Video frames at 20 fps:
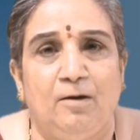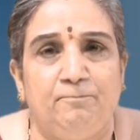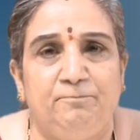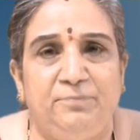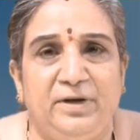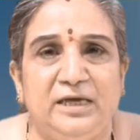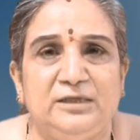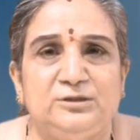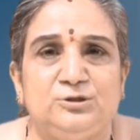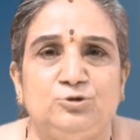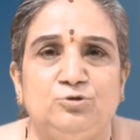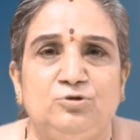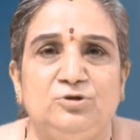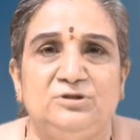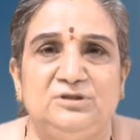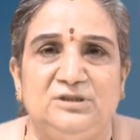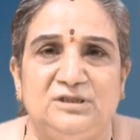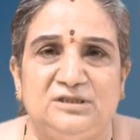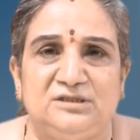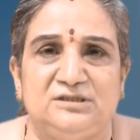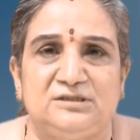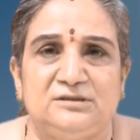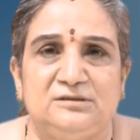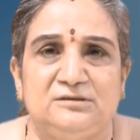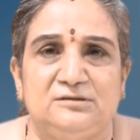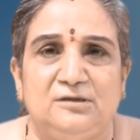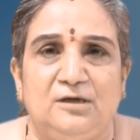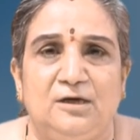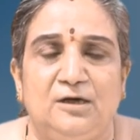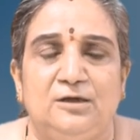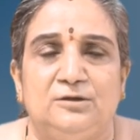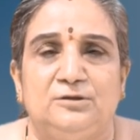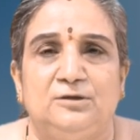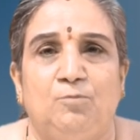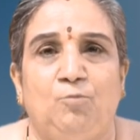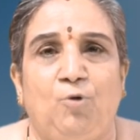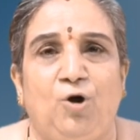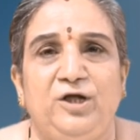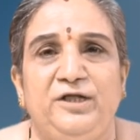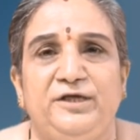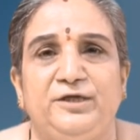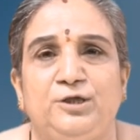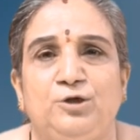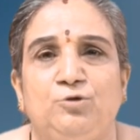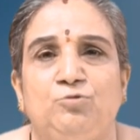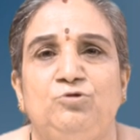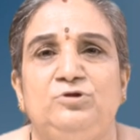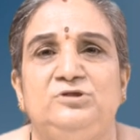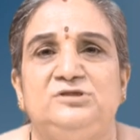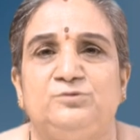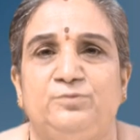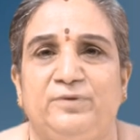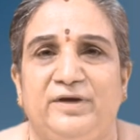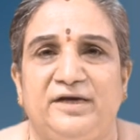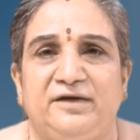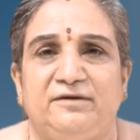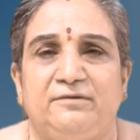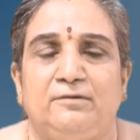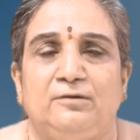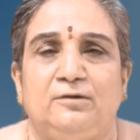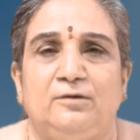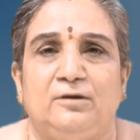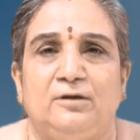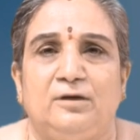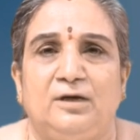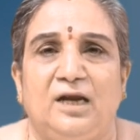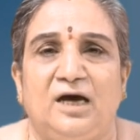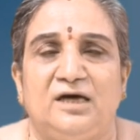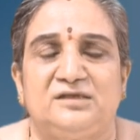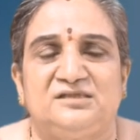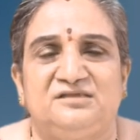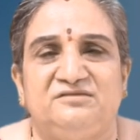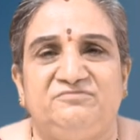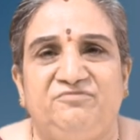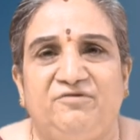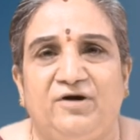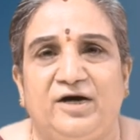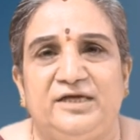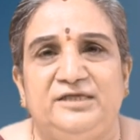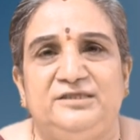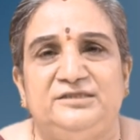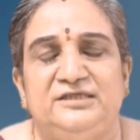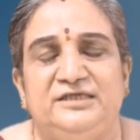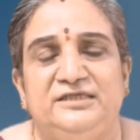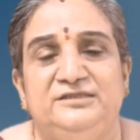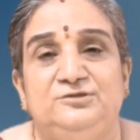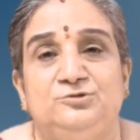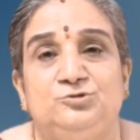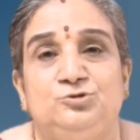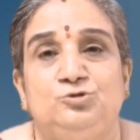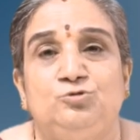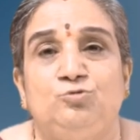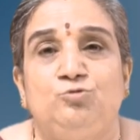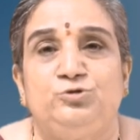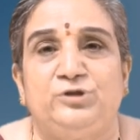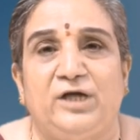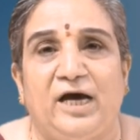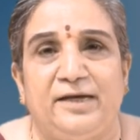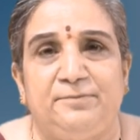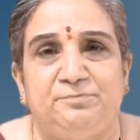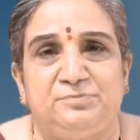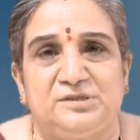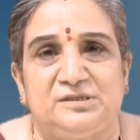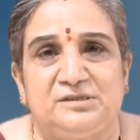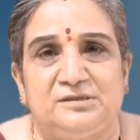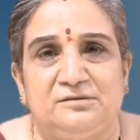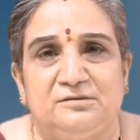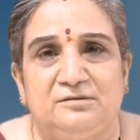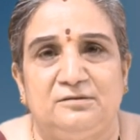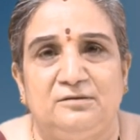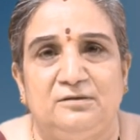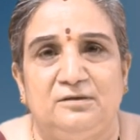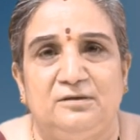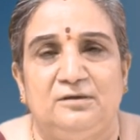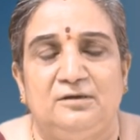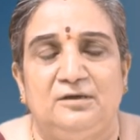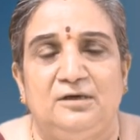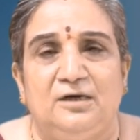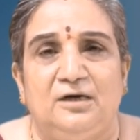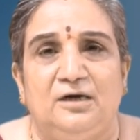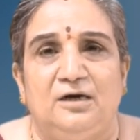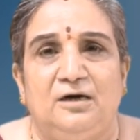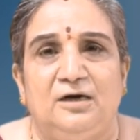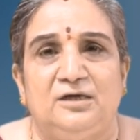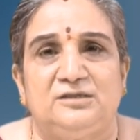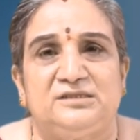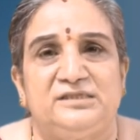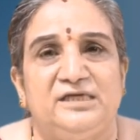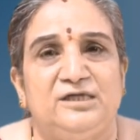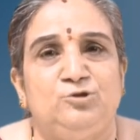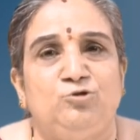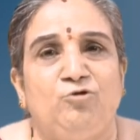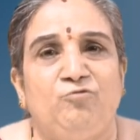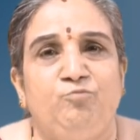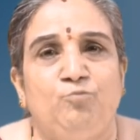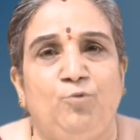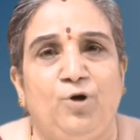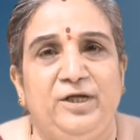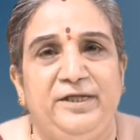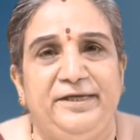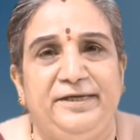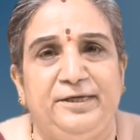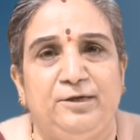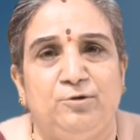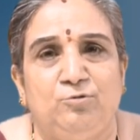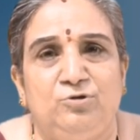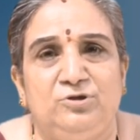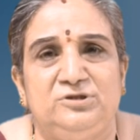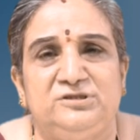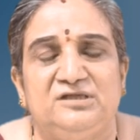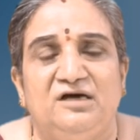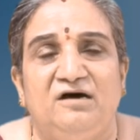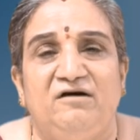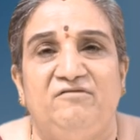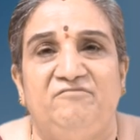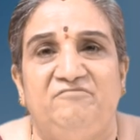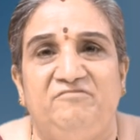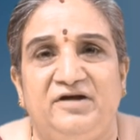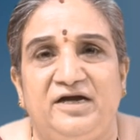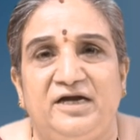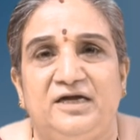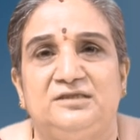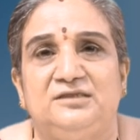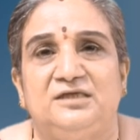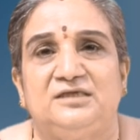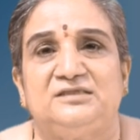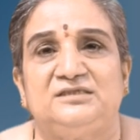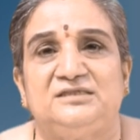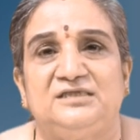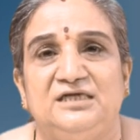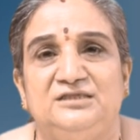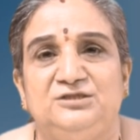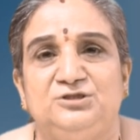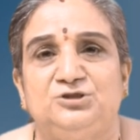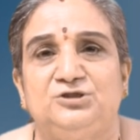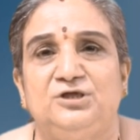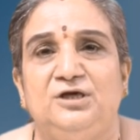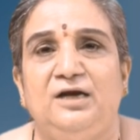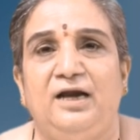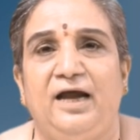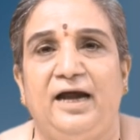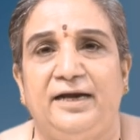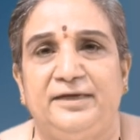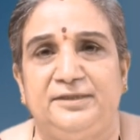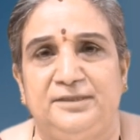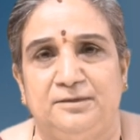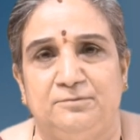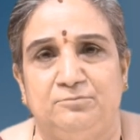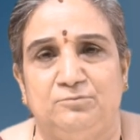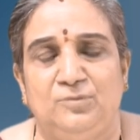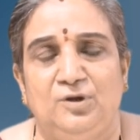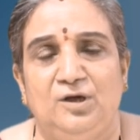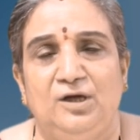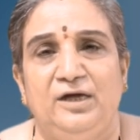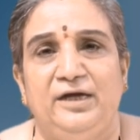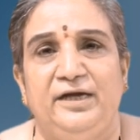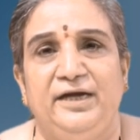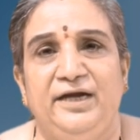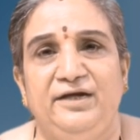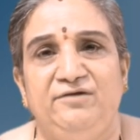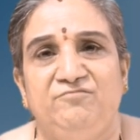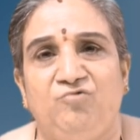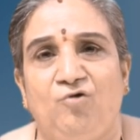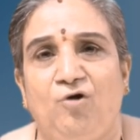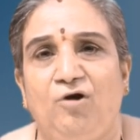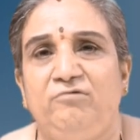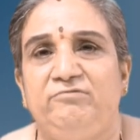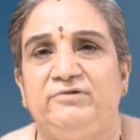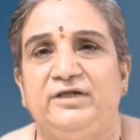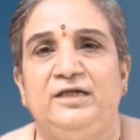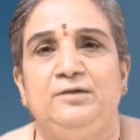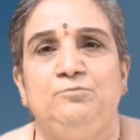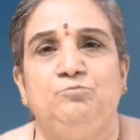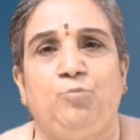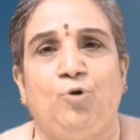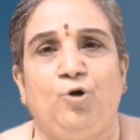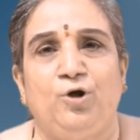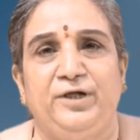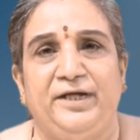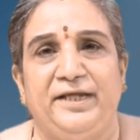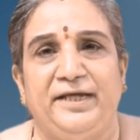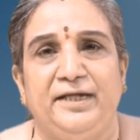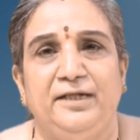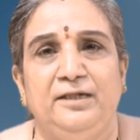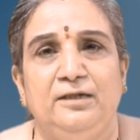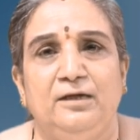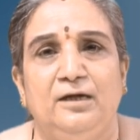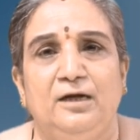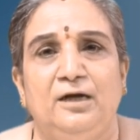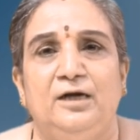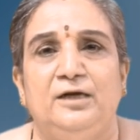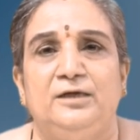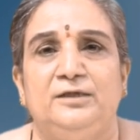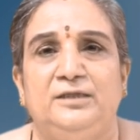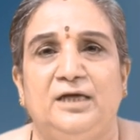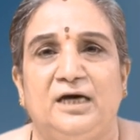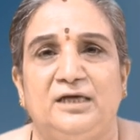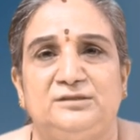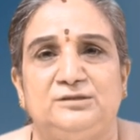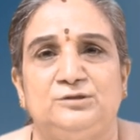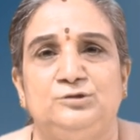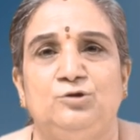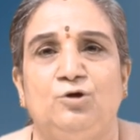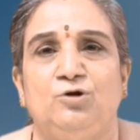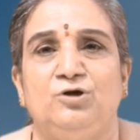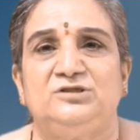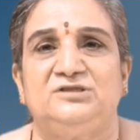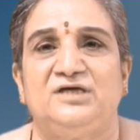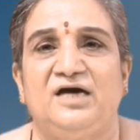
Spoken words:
Based on this, the molecules were classified into 2 types. A set of molecules where the central atom involved in bonding does not